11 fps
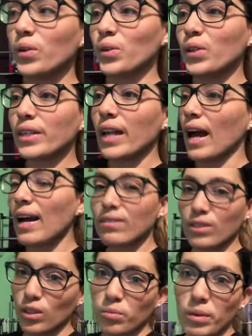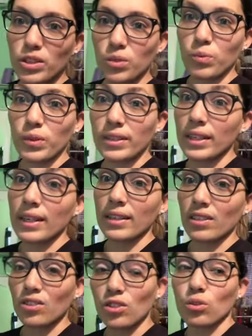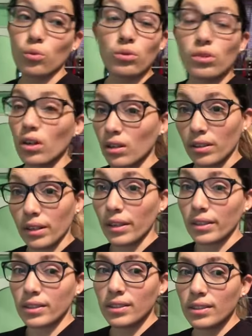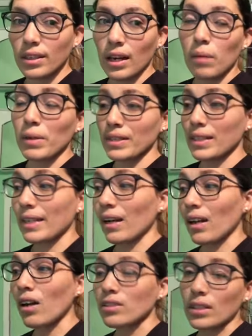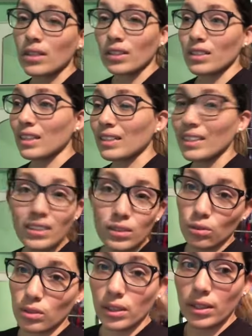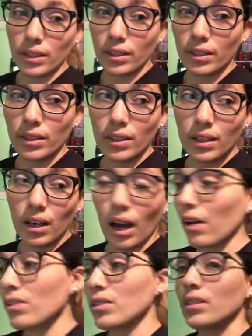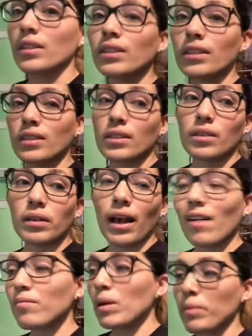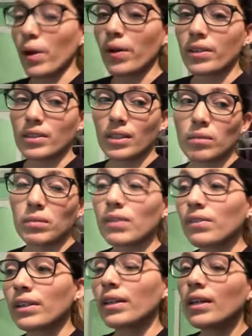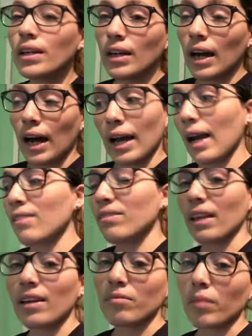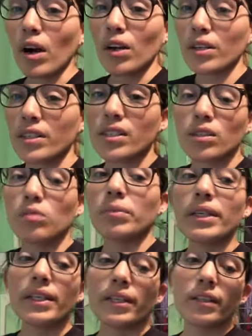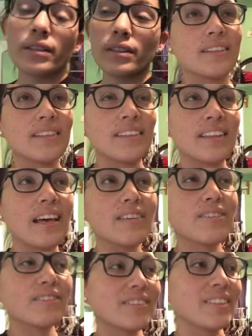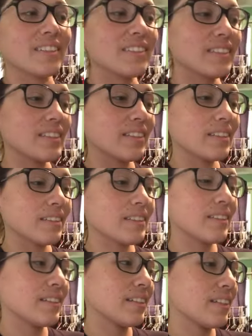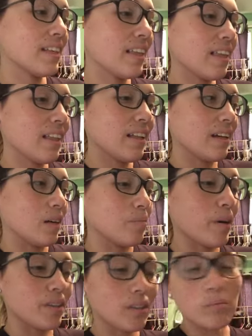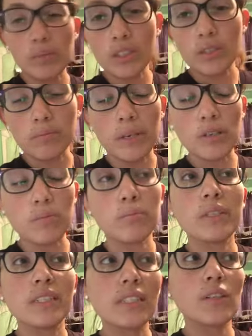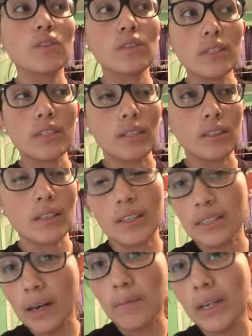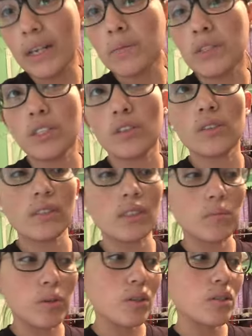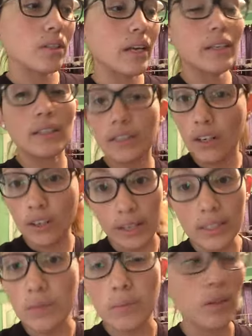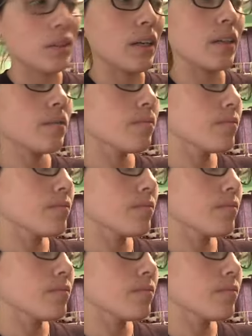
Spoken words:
you could have so much in one day and then just lose it all the next. I'm not saying I lost anything, because I didn't lose anything. I honestly didn't, because I have my parents, I'm living, I have life, my heart is still beating. Life isn't about the materialistic things. I'm not a materialistic person. I could care less about that.